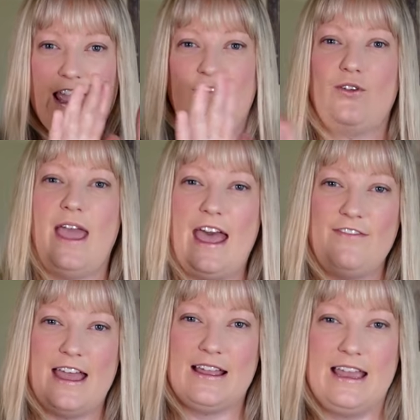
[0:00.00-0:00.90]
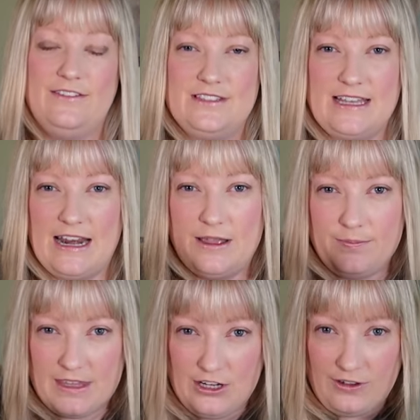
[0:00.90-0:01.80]
If you have that kind of
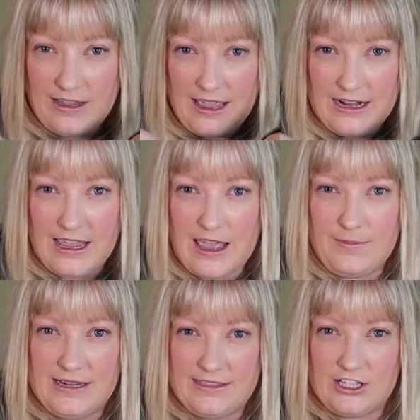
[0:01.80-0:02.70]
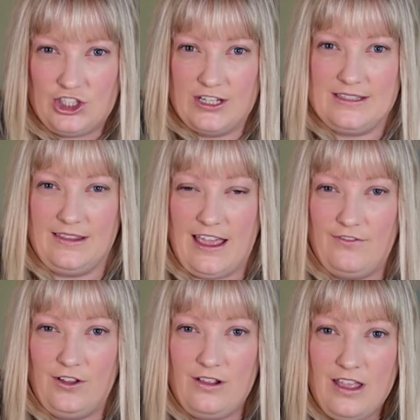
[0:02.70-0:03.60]
setup, then you can kind of come in at the chick's
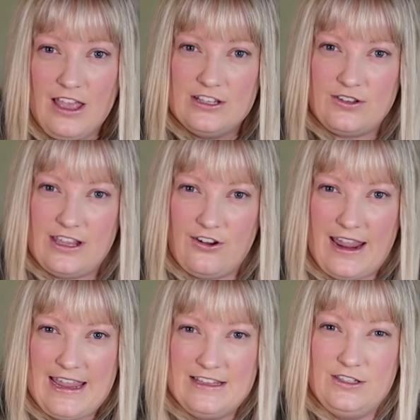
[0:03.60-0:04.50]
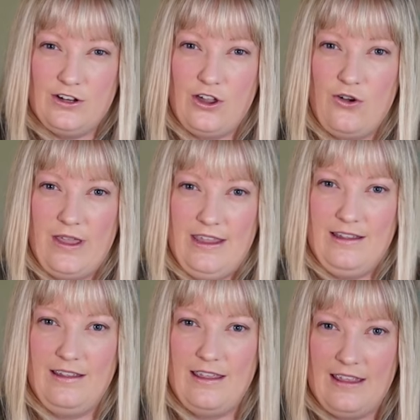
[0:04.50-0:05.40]
level so that your hands are
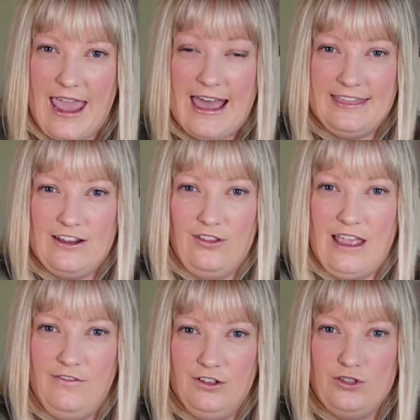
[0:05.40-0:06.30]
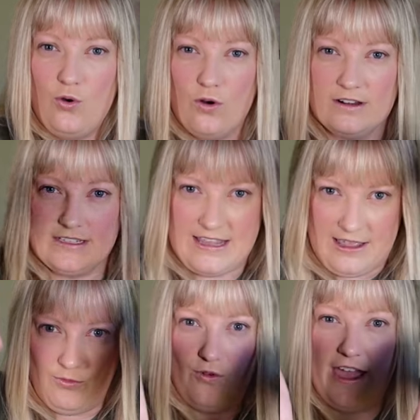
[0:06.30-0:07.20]
going at their level towards
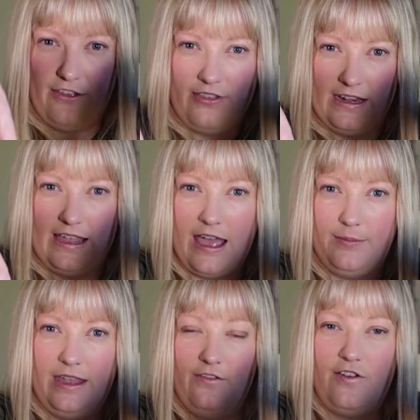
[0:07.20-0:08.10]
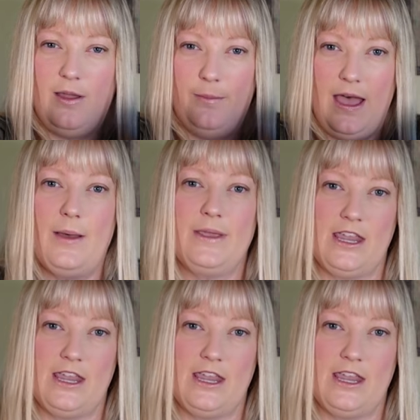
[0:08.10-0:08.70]
them rather than coming from up